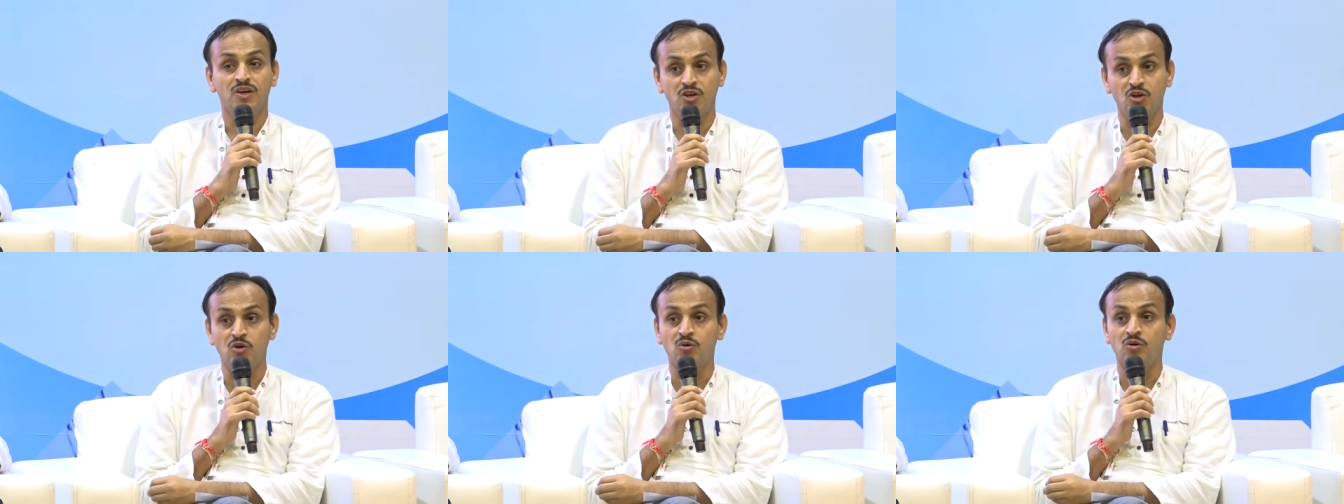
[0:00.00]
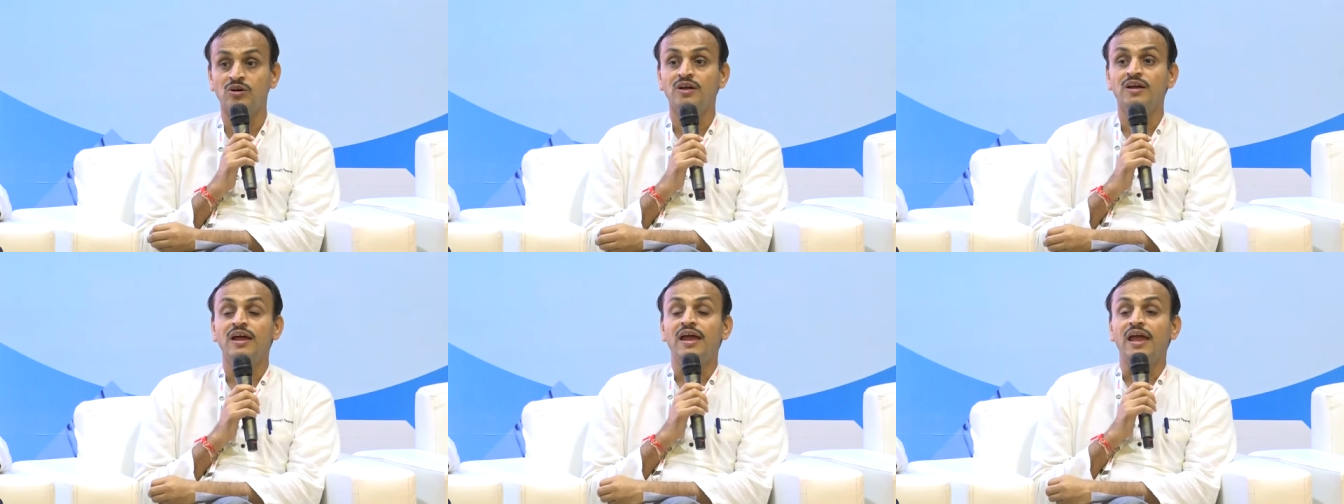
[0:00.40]

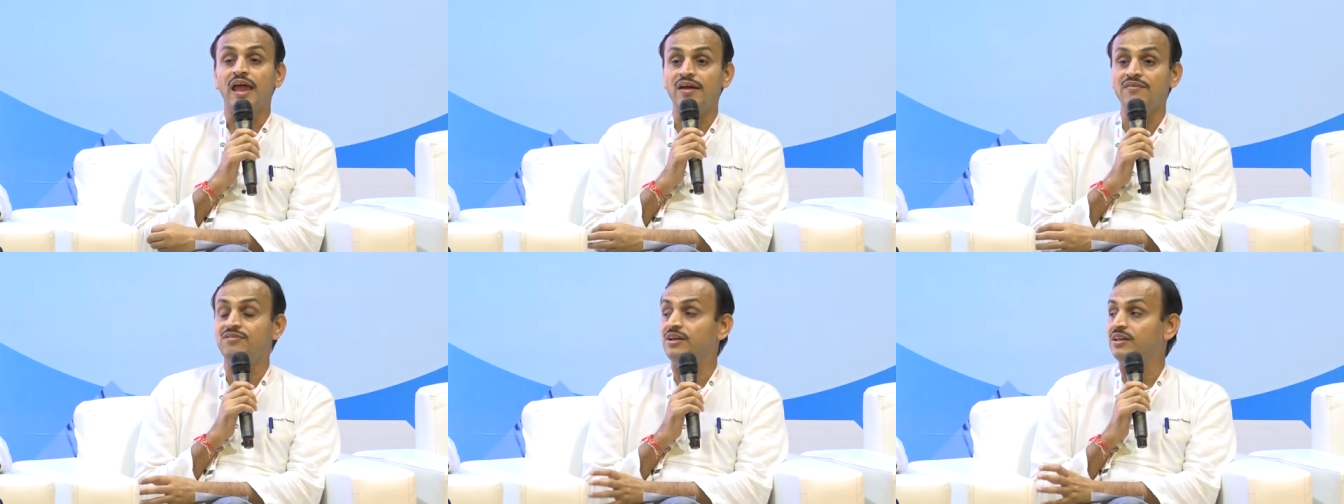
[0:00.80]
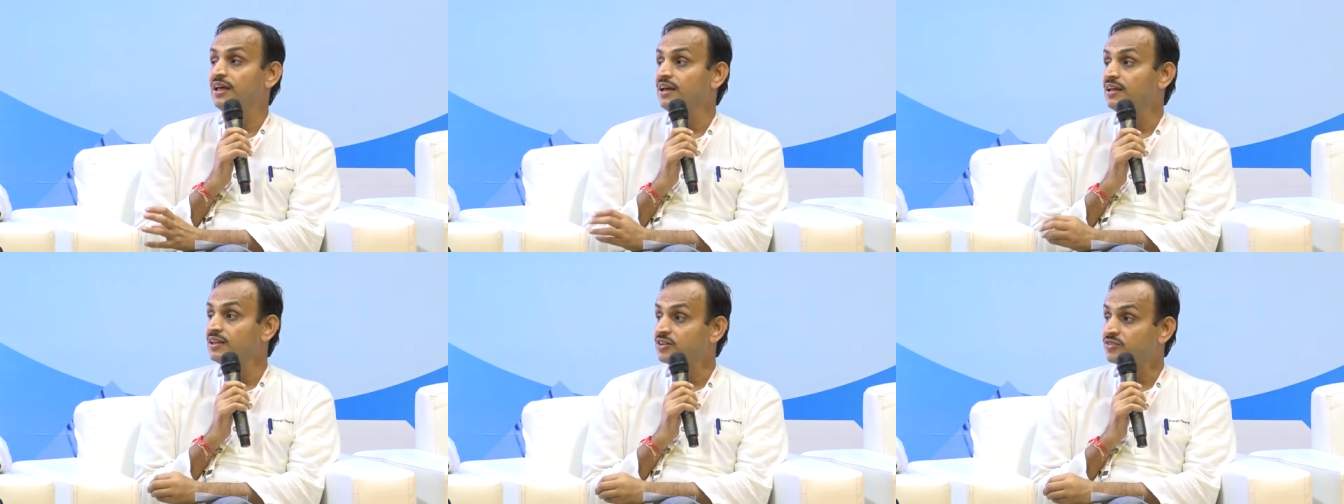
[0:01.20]
No,
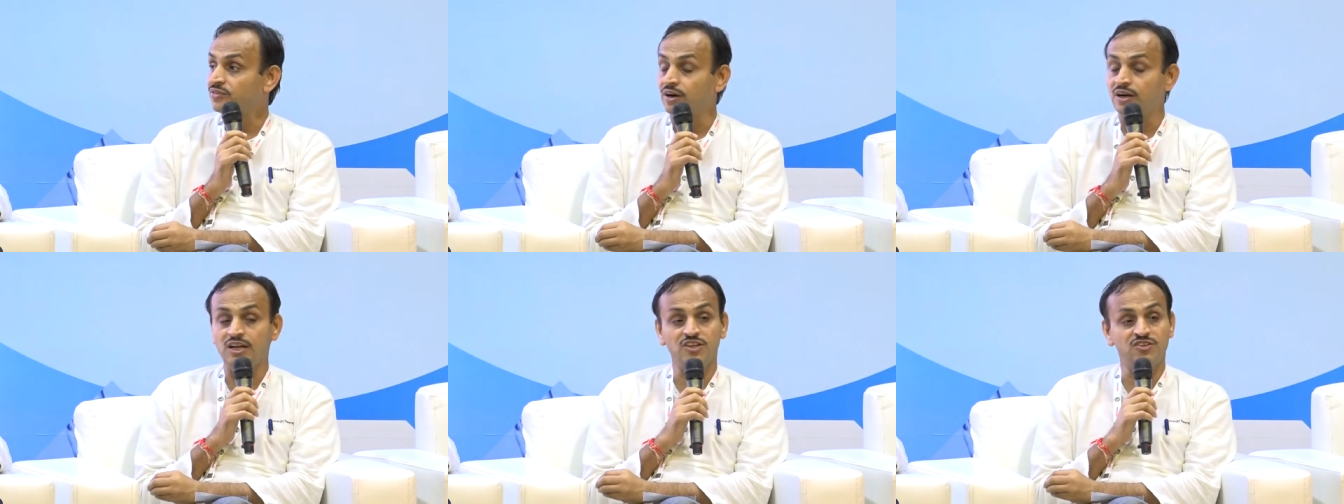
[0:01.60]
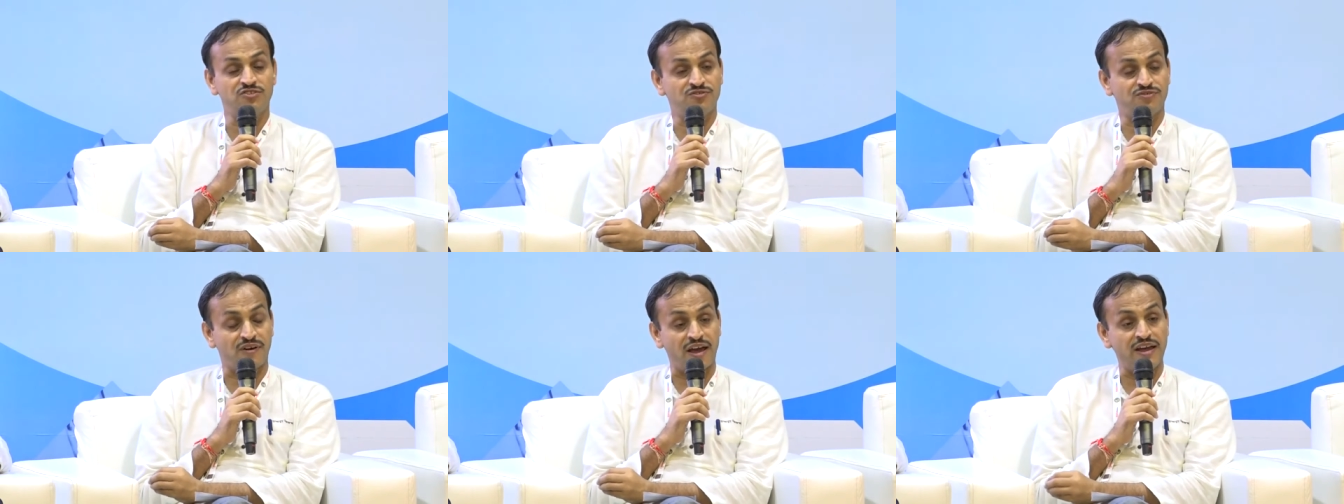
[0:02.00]
everything in this world
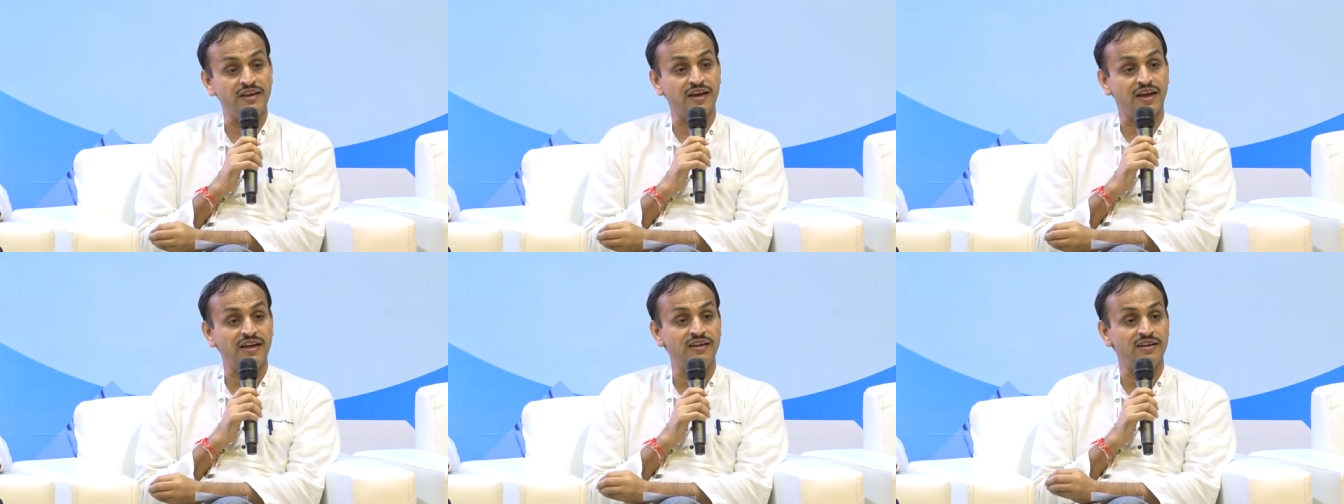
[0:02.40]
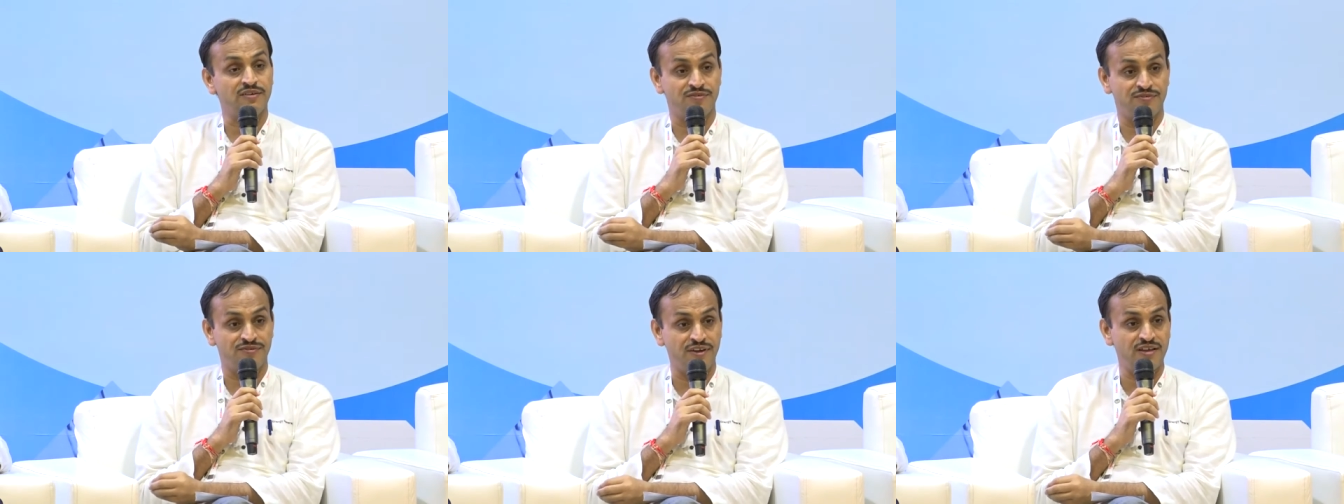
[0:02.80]
is finite
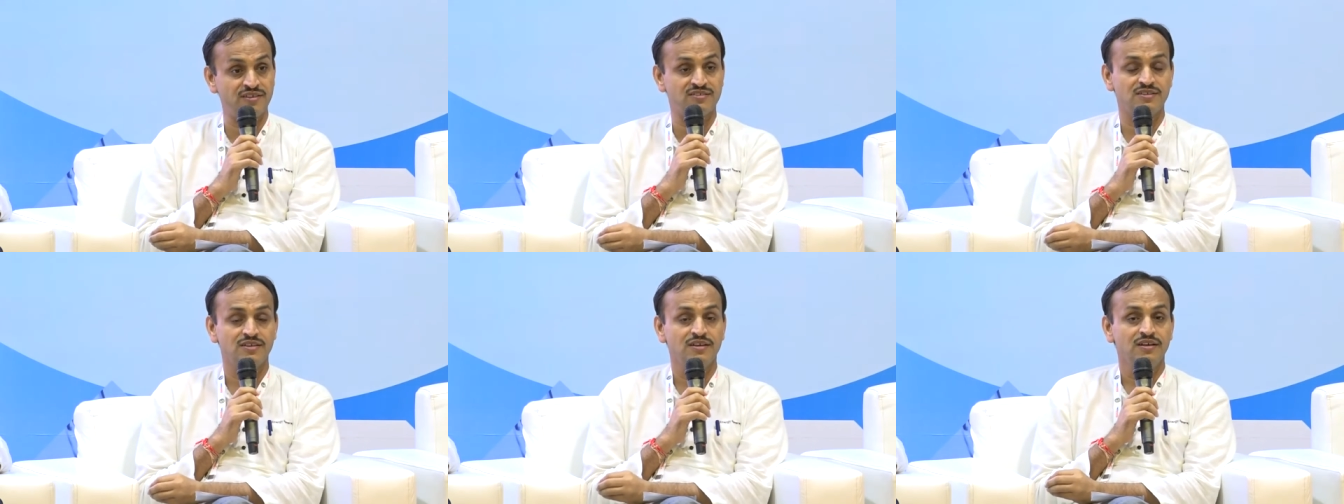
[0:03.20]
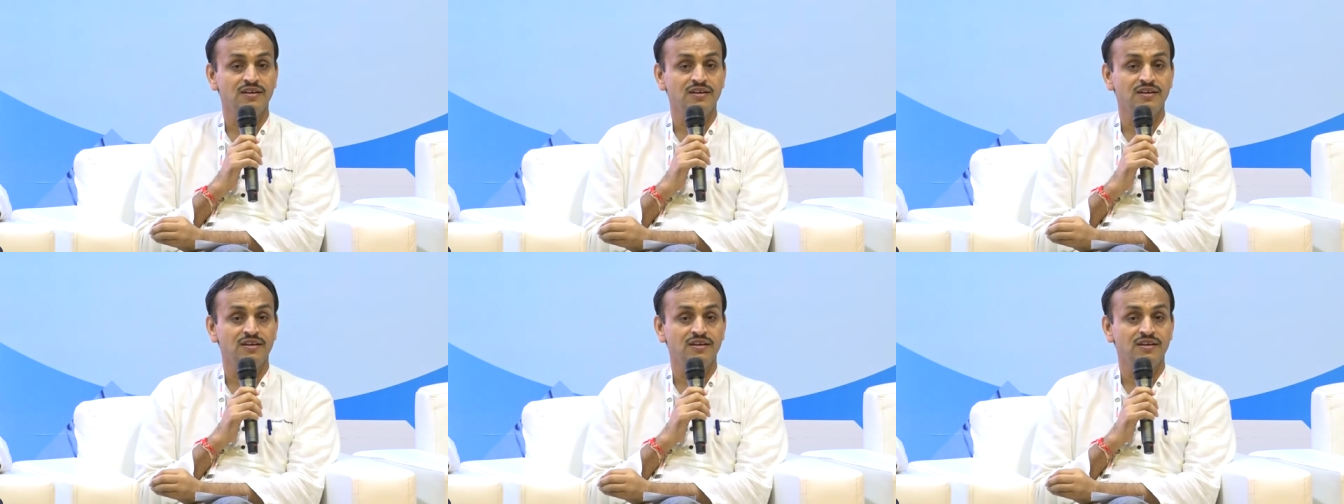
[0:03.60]
and fixed